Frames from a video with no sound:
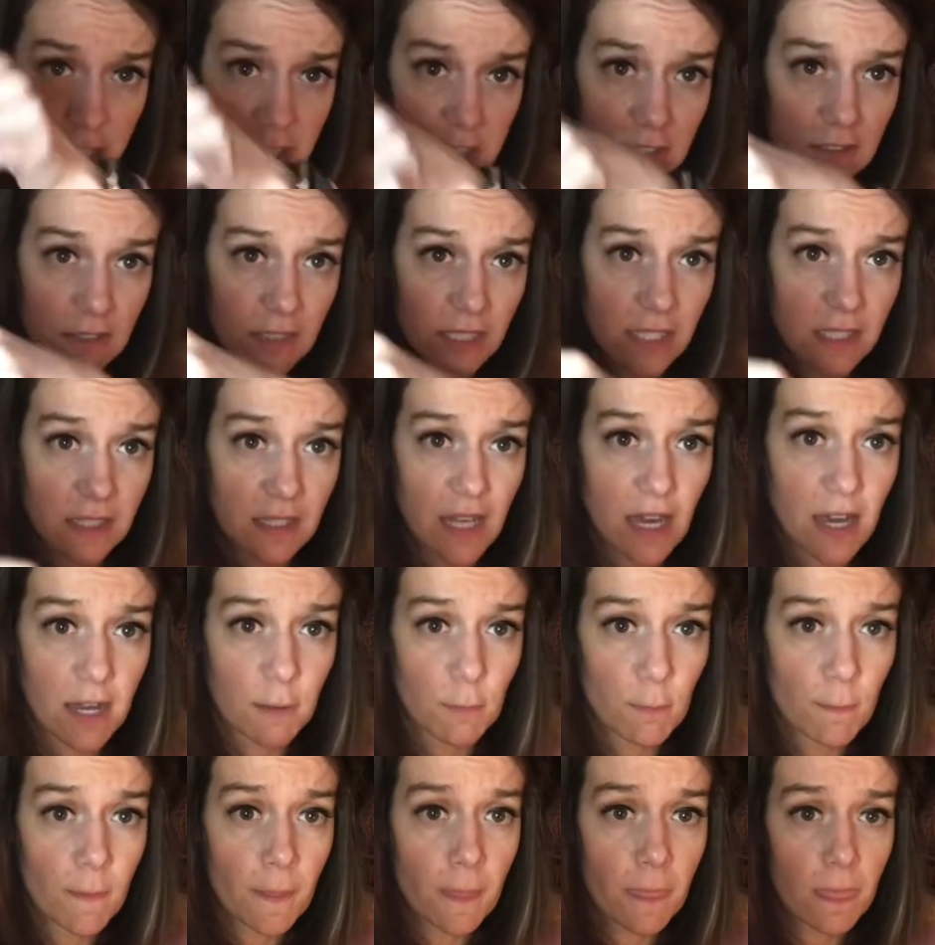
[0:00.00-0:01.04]
I do like that.
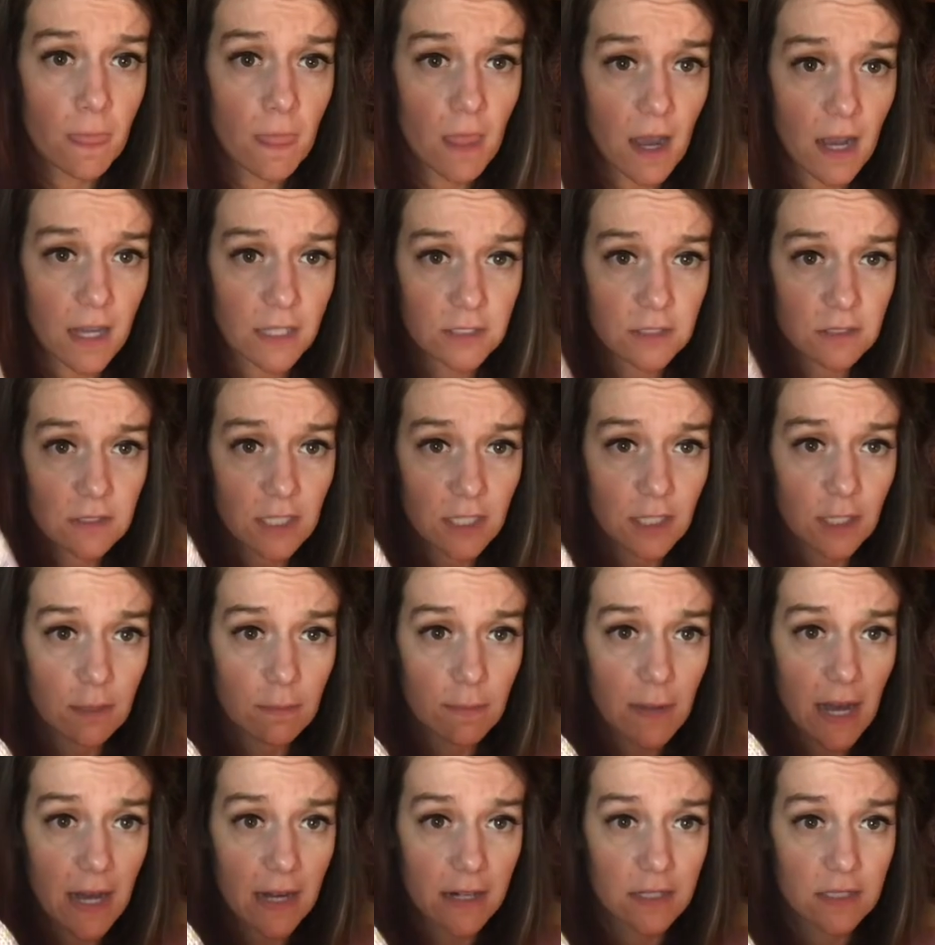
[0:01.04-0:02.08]
I do like her
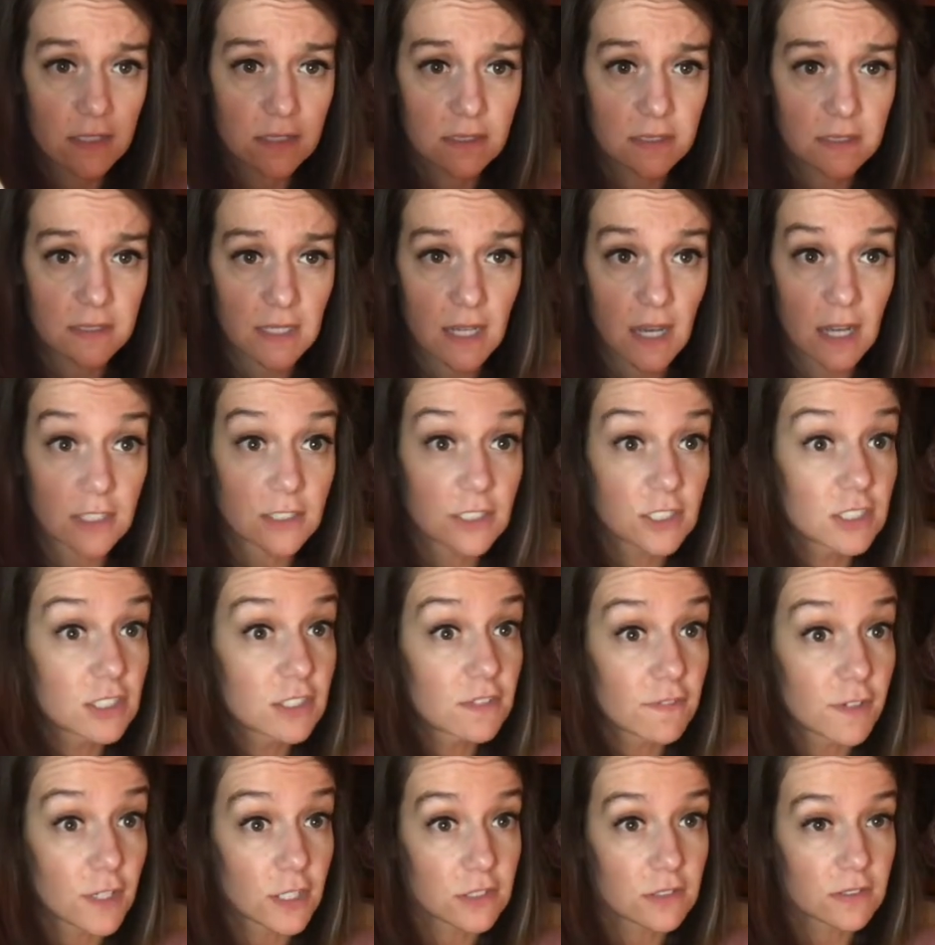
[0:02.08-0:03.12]
patterns. This is
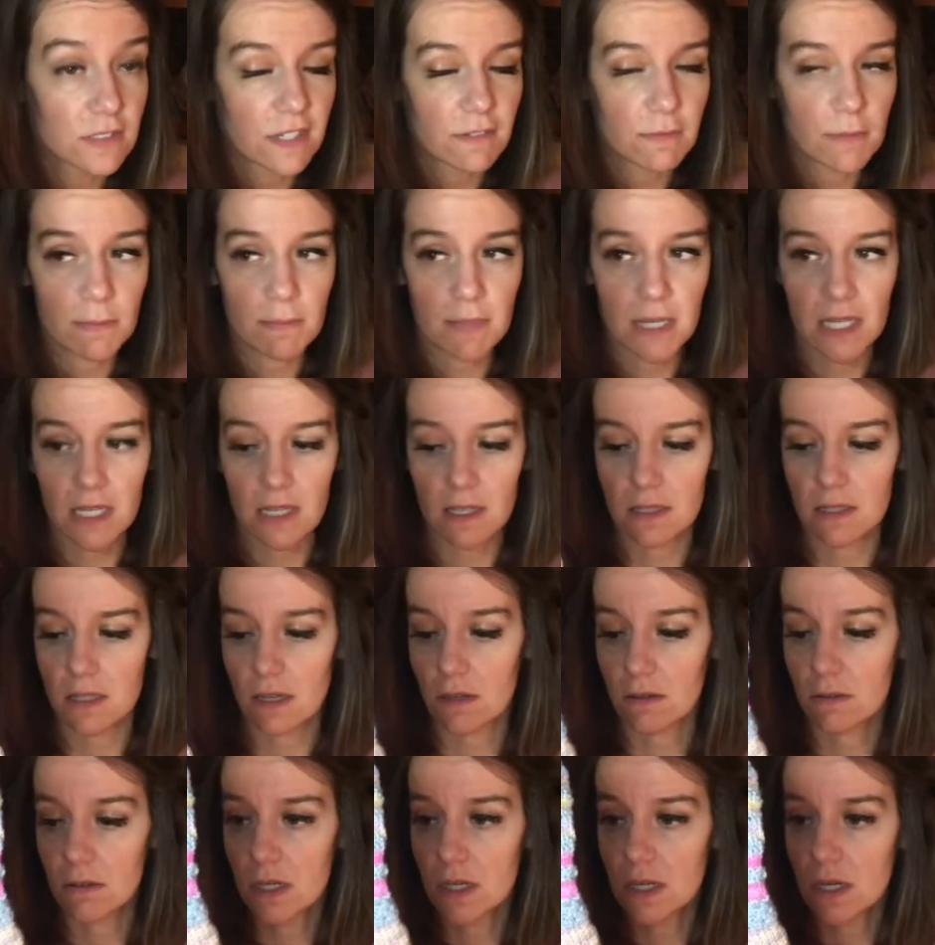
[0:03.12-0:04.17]
the first one I've been making
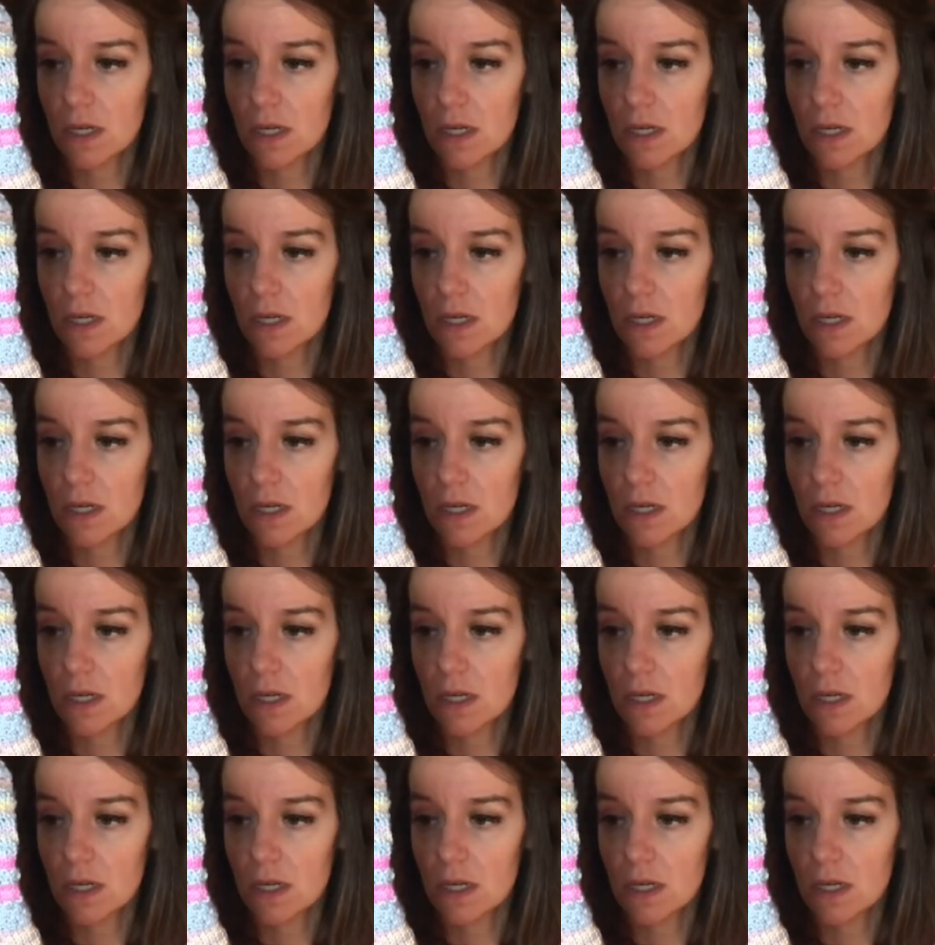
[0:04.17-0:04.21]
though.